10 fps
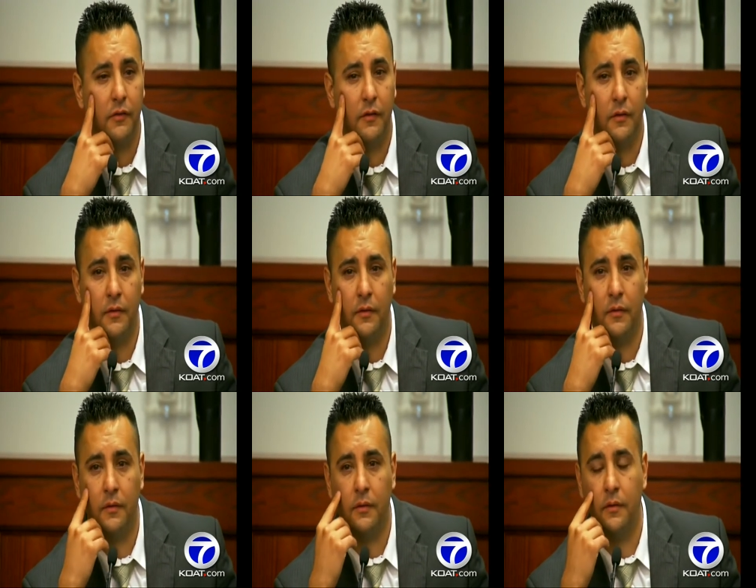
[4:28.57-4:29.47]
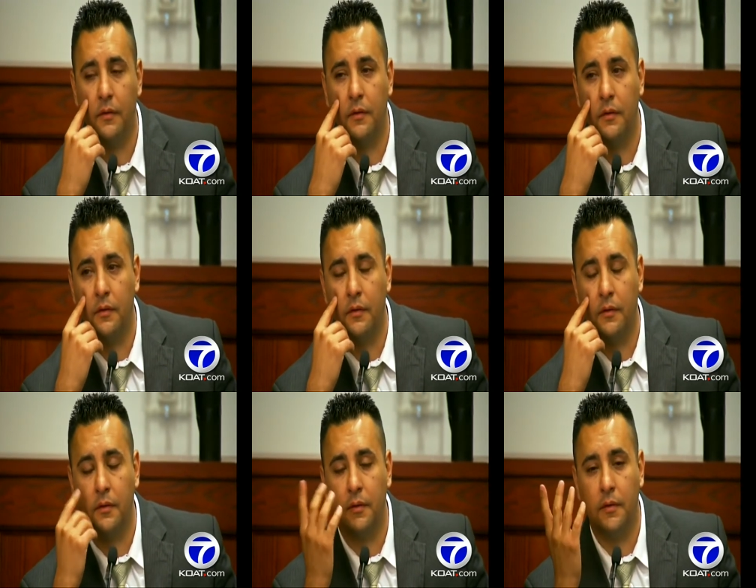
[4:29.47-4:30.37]
She, yeah,
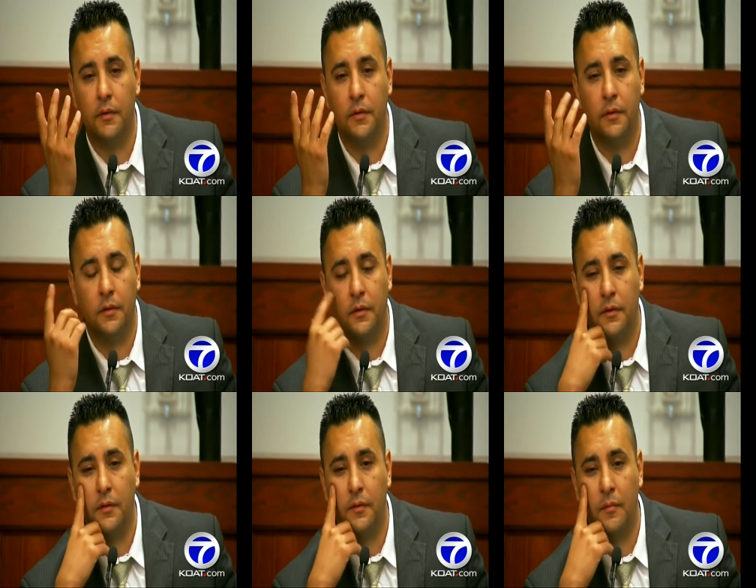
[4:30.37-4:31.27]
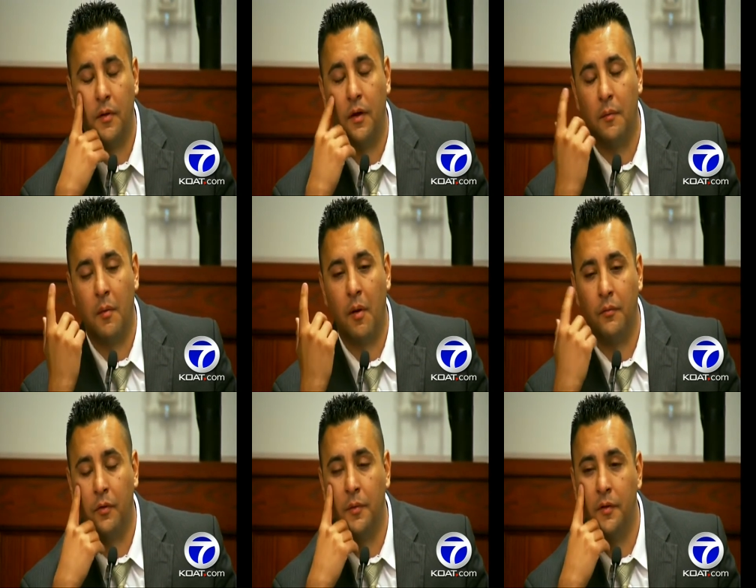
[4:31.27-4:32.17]
don't tell us what anybody else said. I mom
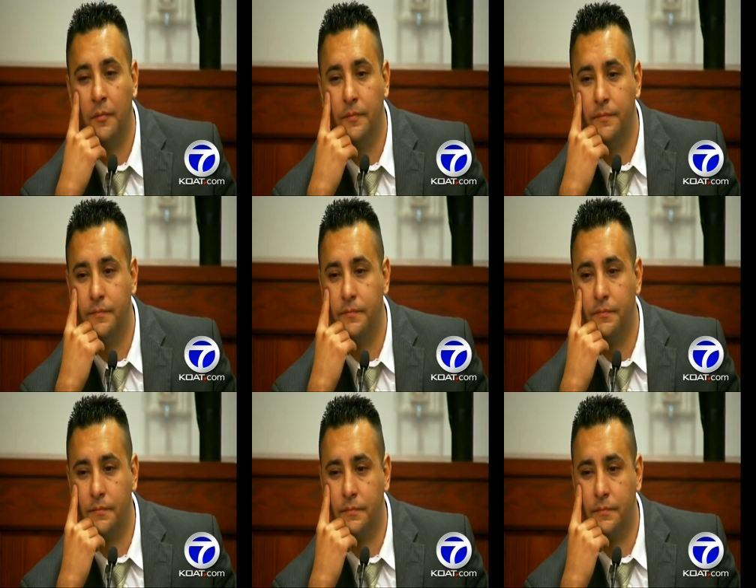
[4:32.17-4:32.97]
told me. Okay.